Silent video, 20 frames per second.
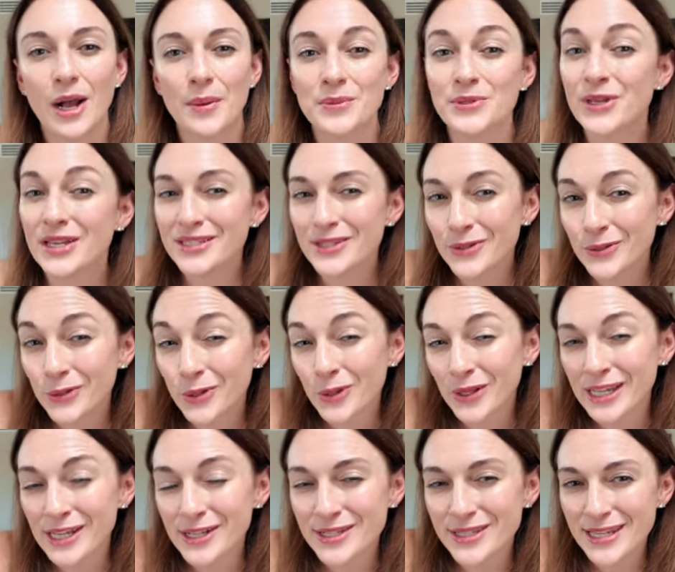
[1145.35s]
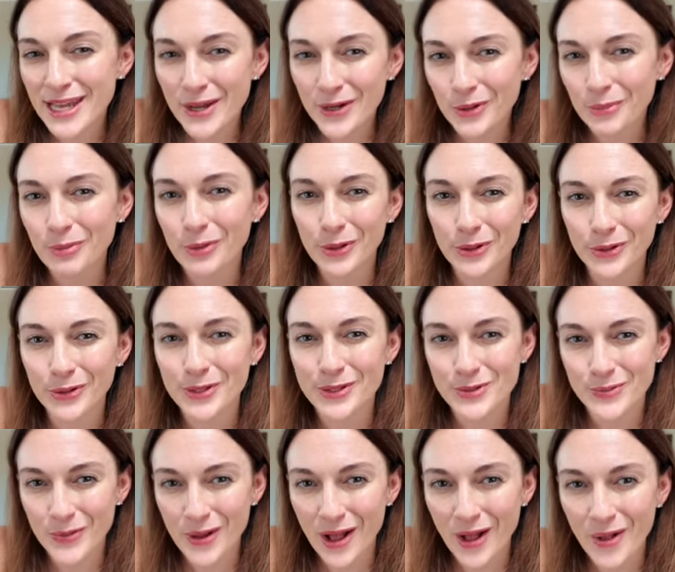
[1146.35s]
So that's a little insider pearl
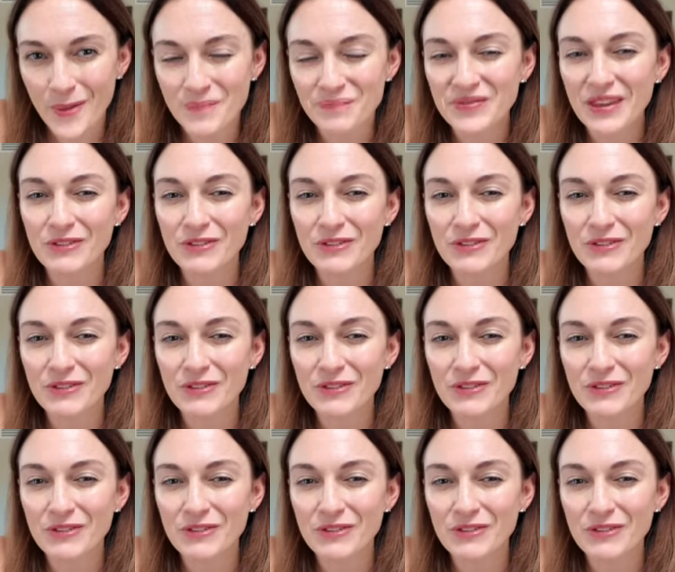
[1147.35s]
as well.